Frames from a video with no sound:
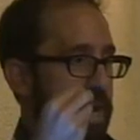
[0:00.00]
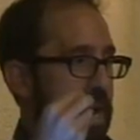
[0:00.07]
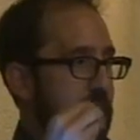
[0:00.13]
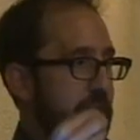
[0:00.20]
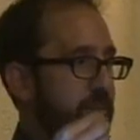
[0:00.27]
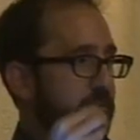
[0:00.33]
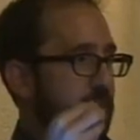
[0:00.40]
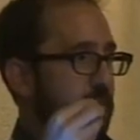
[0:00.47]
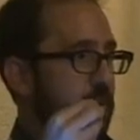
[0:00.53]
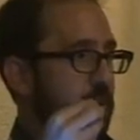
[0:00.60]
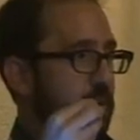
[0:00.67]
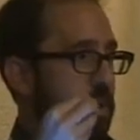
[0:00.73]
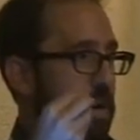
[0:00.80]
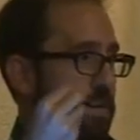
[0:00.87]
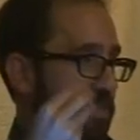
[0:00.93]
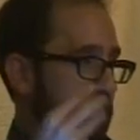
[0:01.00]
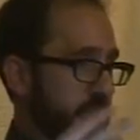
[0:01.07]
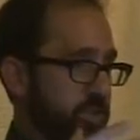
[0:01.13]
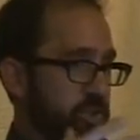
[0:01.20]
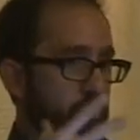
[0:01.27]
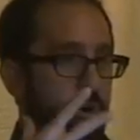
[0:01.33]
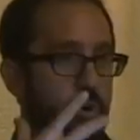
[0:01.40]
having a
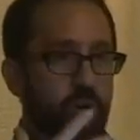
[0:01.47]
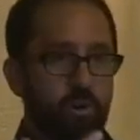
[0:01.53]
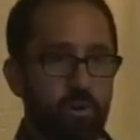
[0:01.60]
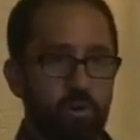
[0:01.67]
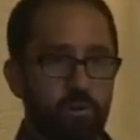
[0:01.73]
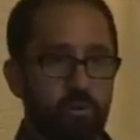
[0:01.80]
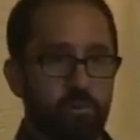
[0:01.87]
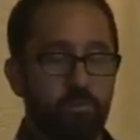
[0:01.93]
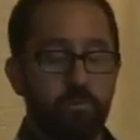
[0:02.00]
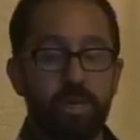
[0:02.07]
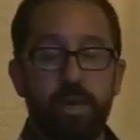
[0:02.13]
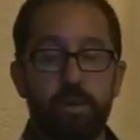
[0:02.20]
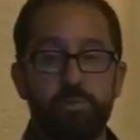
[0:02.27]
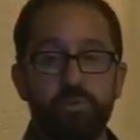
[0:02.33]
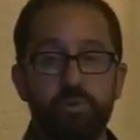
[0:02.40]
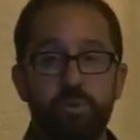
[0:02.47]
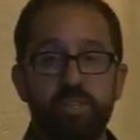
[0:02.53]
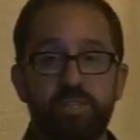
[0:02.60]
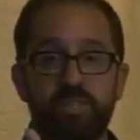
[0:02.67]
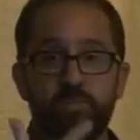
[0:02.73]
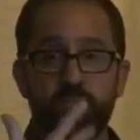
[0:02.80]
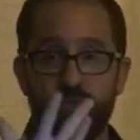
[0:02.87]
sister or a girl be able to
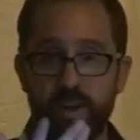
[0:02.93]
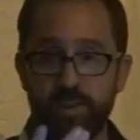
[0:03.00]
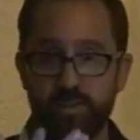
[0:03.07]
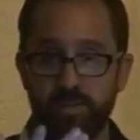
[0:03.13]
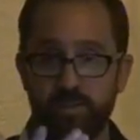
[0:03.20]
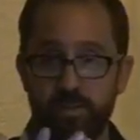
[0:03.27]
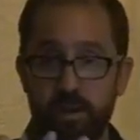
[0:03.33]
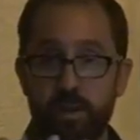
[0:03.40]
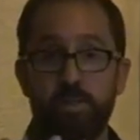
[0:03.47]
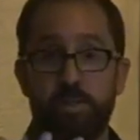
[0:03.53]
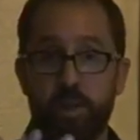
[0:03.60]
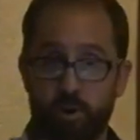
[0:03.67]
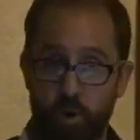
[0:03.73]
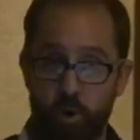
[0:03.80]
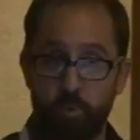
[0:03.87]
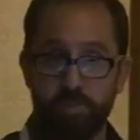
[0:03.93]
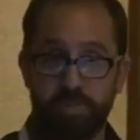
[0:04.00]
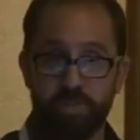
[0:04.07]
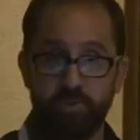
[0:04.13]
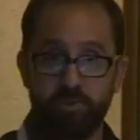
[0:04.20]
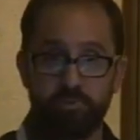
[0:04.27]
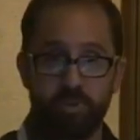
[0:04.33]
express their hopes
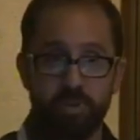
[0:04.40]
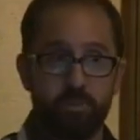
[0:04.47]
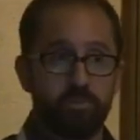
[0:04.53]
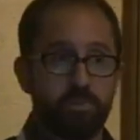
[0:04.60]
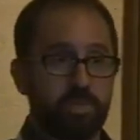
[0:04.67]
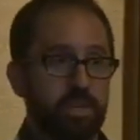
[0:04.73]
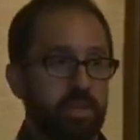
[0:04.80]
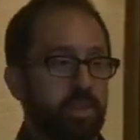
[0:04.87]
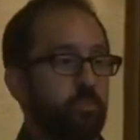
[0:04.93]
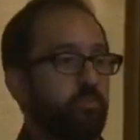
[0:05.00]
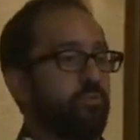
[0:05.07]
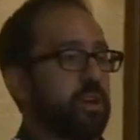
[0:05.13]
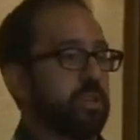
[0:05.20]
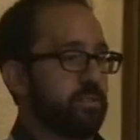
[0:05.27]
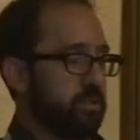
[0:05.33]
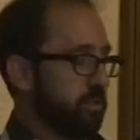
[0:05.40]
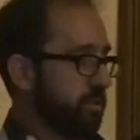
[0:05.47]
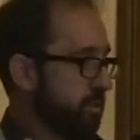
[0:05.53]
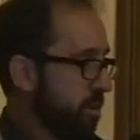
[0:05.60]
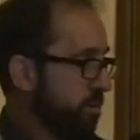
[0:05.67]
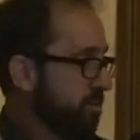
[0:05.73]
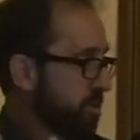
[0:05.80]
and dreams in the presence
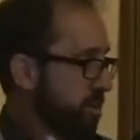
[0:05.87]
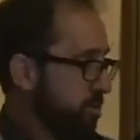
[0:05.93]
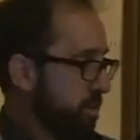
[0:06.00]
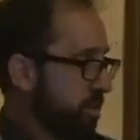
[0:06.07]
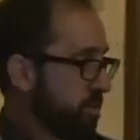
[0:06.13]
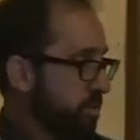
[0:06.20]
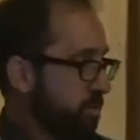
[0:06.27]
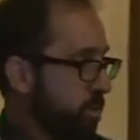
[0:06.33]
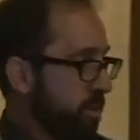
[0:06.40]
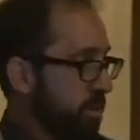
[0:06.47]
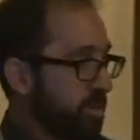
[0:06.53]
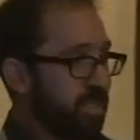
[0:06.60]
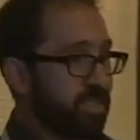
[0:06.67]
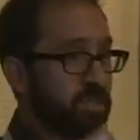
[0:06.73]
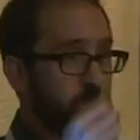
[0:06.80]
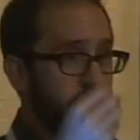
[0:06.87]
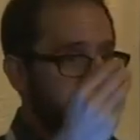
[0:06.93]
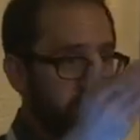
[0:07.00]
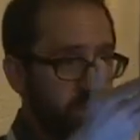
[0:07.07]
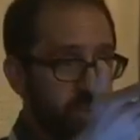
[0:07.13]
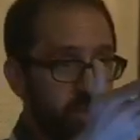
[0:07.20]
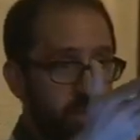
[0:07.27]
of some of these boys,
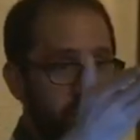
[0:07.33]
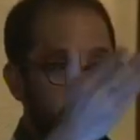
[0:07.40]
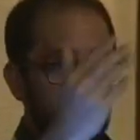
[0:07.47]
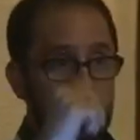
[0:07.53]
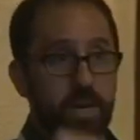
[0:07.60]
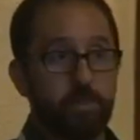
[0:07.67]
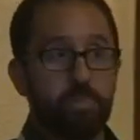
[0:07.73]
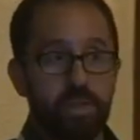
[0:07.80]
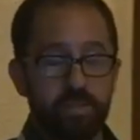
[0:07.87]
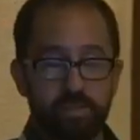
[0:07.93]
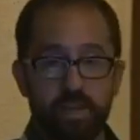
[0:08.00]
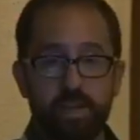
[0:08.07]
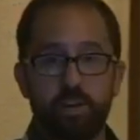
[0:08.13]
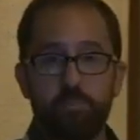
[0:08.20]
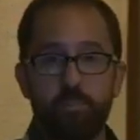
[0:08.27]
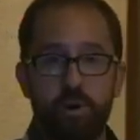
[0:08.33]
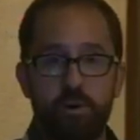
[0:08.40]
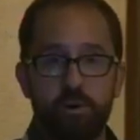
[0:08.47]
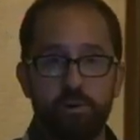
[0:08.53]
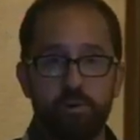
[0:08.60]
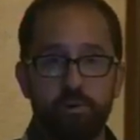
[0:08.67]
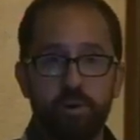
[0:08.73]
especially in a place like
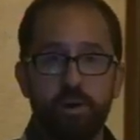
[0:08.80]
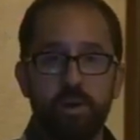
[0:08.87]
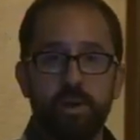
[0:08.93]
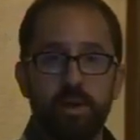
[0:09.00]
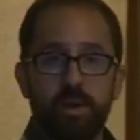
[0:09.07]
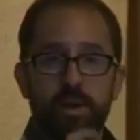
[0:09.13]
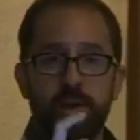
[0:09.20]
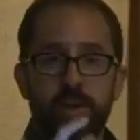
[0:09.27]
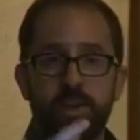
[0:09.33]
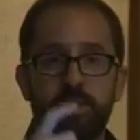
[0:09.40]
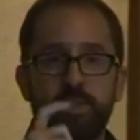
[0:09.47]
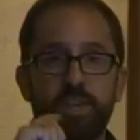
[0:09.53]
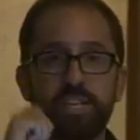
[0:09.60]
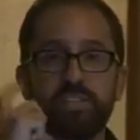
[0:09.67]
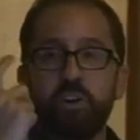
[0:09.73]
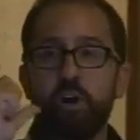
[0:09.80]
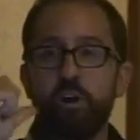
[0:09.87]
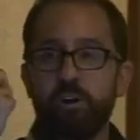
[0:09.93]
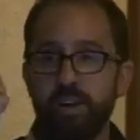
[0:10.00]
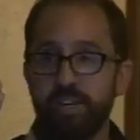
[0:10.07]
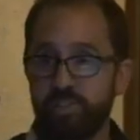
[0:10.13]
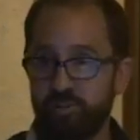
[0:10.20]
Nepal, it's
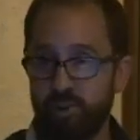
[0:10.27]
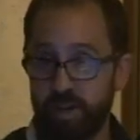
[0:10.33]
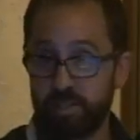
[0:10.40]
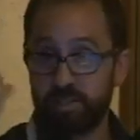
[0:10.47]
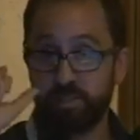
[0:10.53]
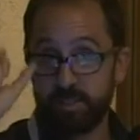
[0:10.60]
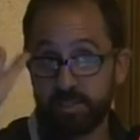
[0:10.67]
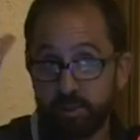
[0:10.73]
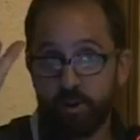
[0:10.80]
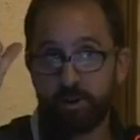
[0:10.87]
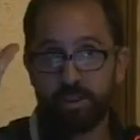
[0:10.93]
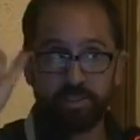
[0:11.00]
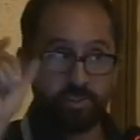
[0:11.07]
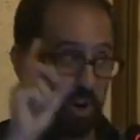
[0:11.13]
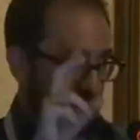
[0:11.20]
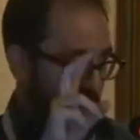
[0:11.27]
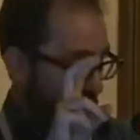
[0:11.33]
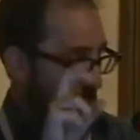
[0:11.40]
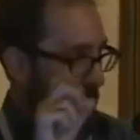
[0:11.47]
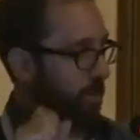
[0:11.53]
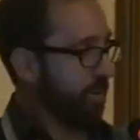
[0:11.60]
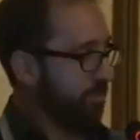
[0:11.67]
already
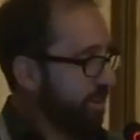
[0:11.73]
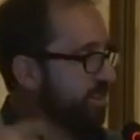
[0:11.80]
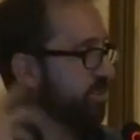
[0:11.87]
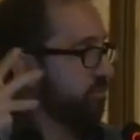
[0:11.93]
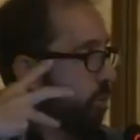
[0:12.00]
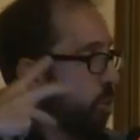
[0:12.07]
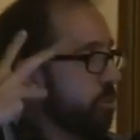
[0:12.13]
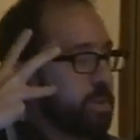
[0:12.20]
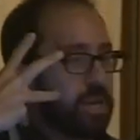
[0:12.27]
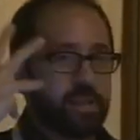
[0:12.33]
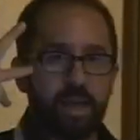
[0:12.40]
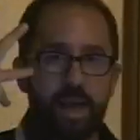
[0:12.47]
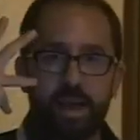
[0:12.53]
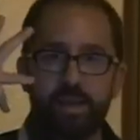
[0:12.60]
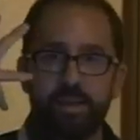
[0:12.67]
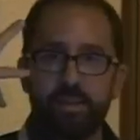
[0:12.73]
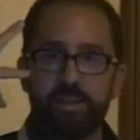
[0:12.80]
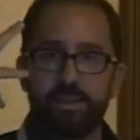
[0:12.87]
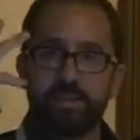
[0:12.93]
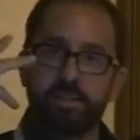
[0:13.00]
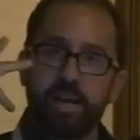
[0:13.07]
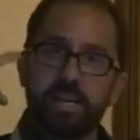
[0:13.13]
transformative. It's forming
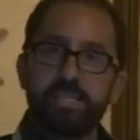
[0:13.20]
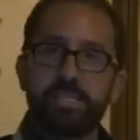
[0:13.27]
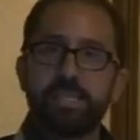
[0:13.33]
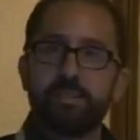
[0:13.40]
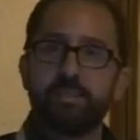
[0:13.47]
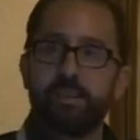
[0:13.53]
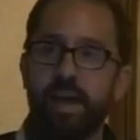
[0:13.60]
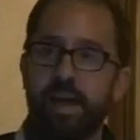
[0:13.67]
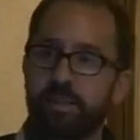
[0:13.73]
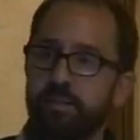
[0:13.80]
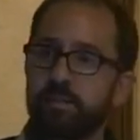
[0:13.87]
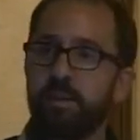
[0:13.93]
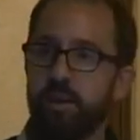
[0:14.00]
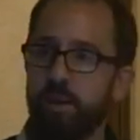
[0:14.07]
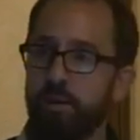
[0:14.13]
this idea that